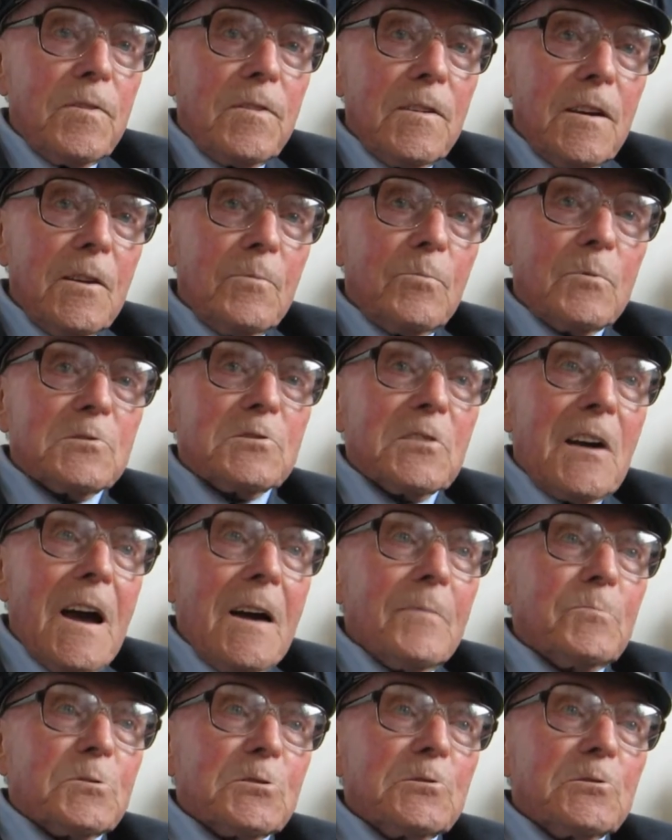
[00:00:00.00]
it was an
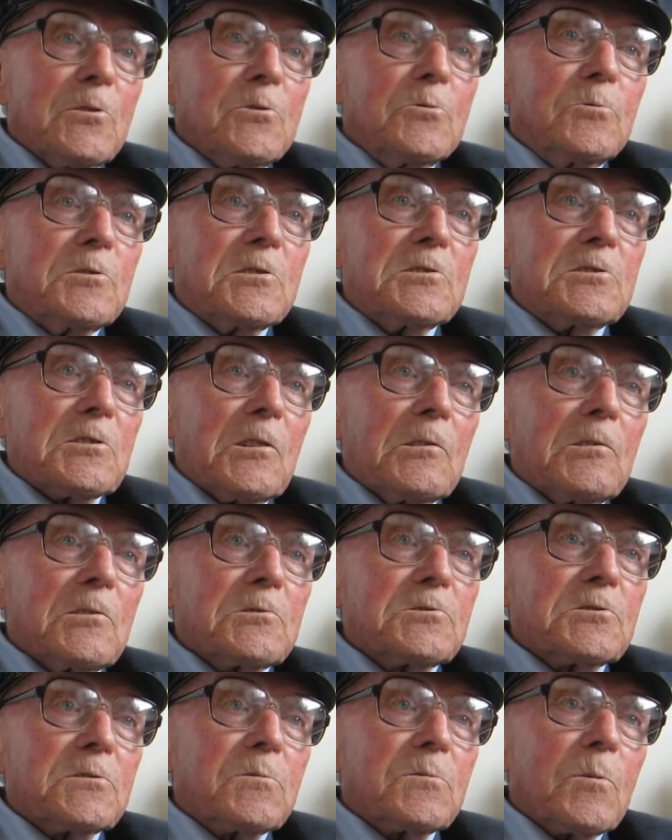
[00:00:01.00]
absolute
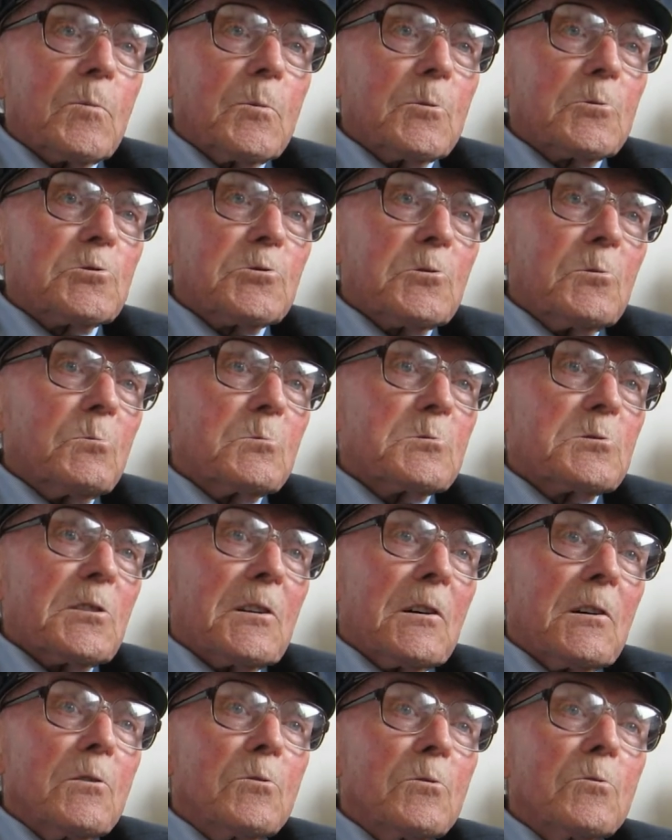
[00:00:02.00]
disaster because there was
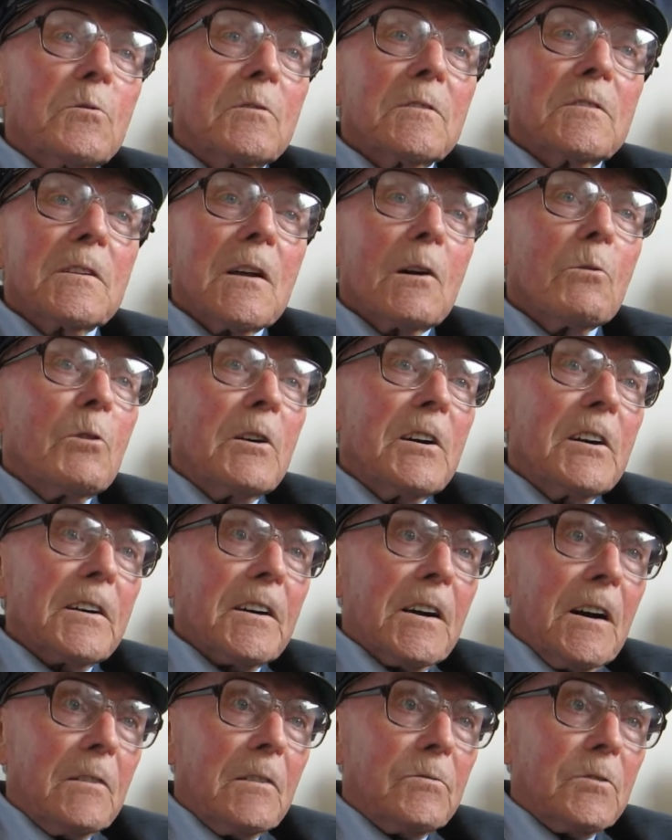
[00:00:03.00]
no air
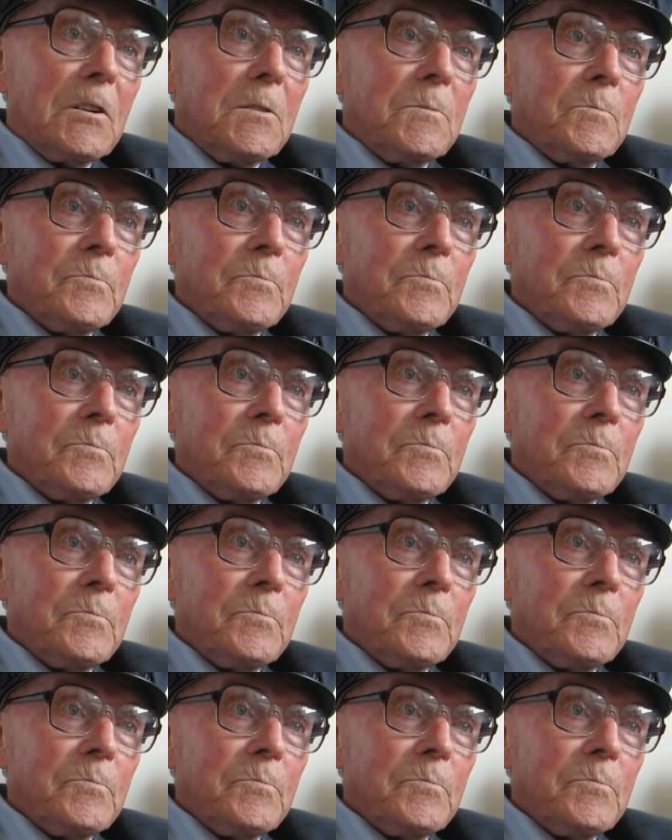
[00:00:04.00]
cover.